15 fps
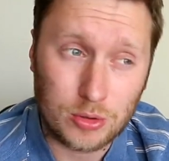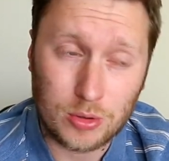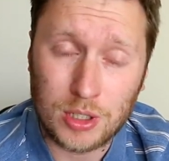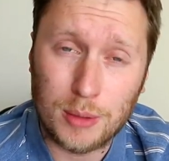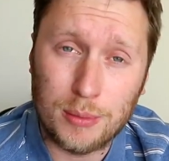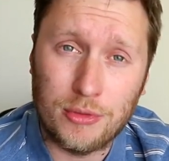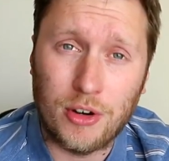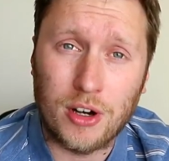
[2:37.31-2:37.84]
to a
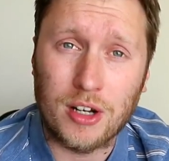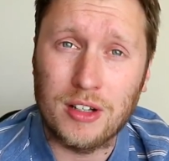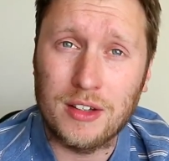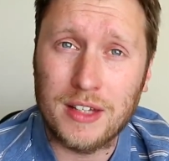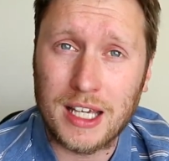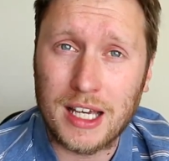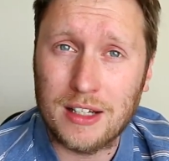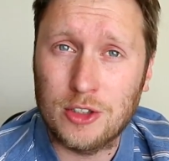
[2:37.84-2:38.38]
cup final
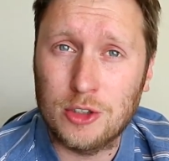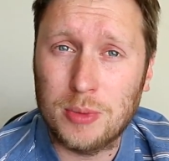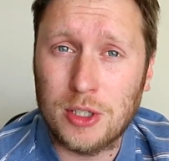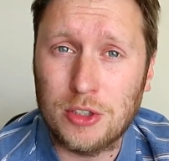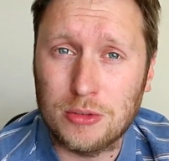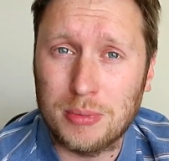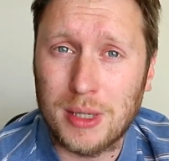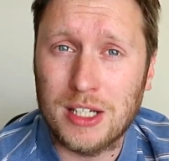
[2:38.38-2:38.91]
and they had
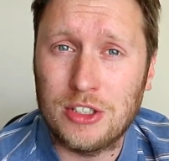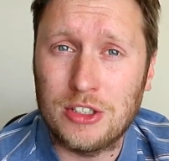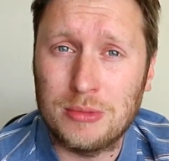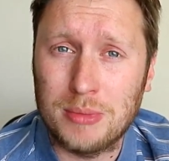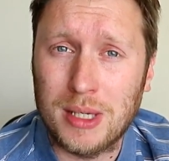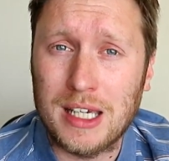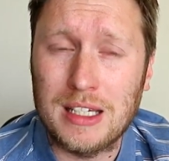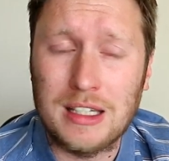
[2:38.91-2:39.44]
special
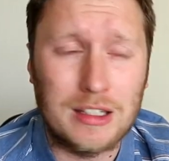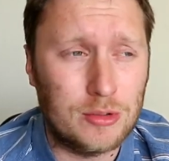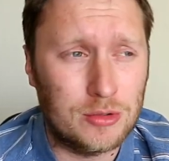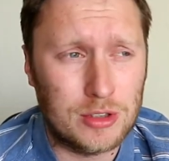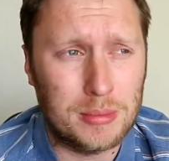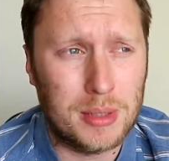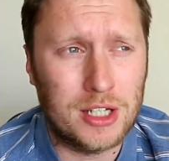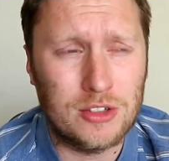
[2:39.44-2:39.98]
badges made and it
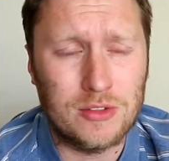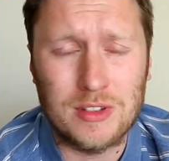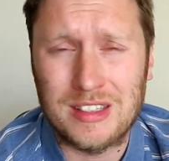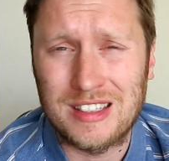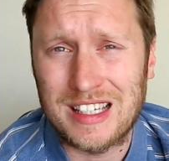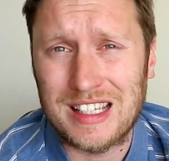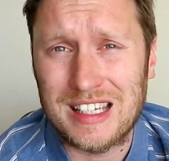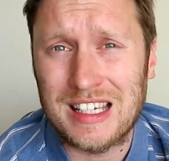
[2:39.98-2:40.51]
was the badge of the
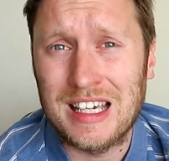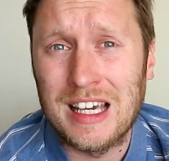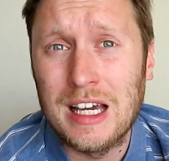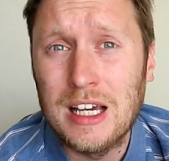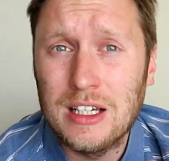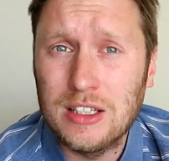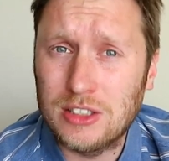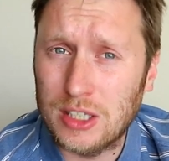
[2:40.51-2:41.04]
city
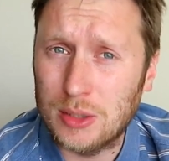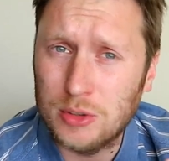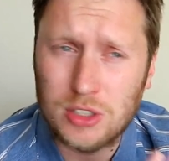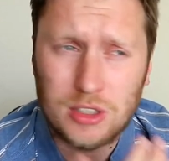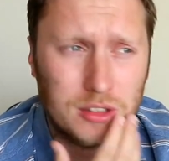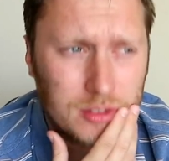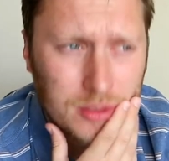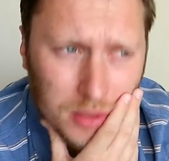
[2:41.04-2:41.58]
so there
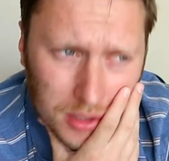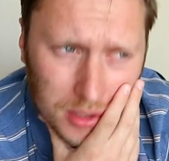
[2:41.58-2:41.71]
was a